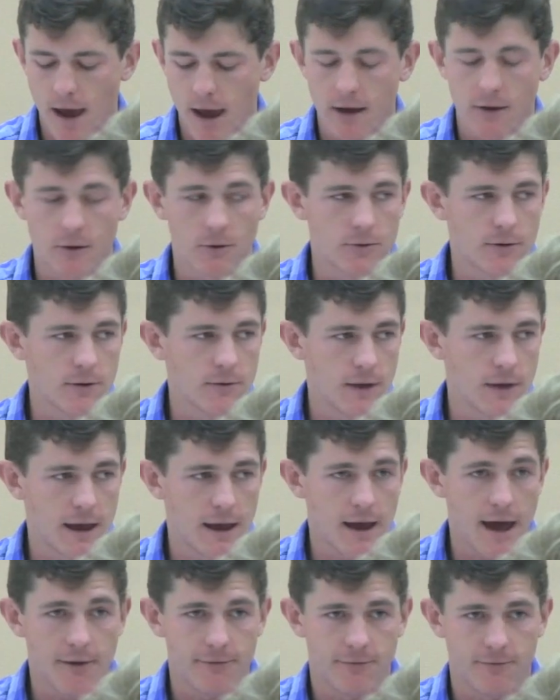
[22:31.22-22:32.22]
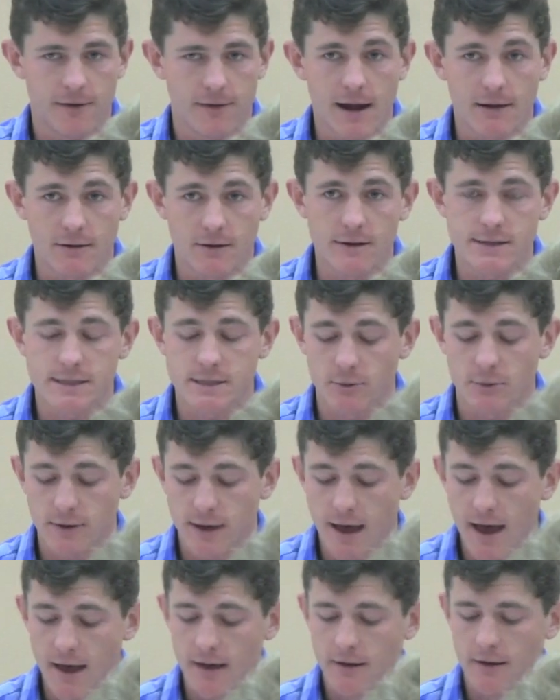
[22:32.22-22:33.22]
and although they have not done so
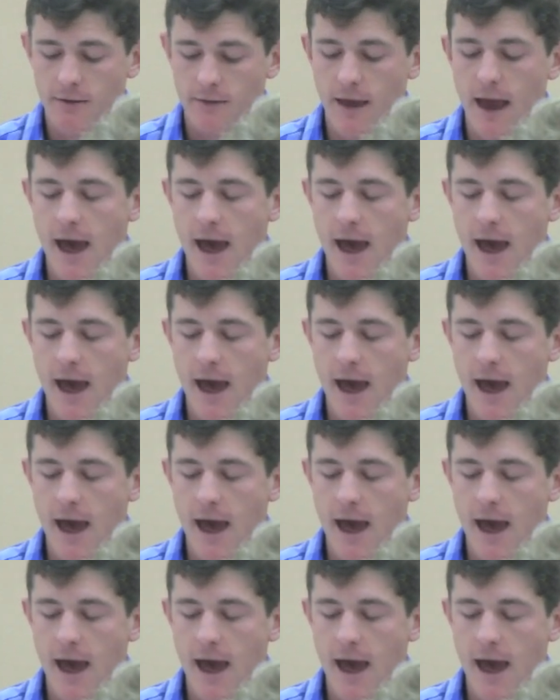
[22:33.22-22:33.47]
yet,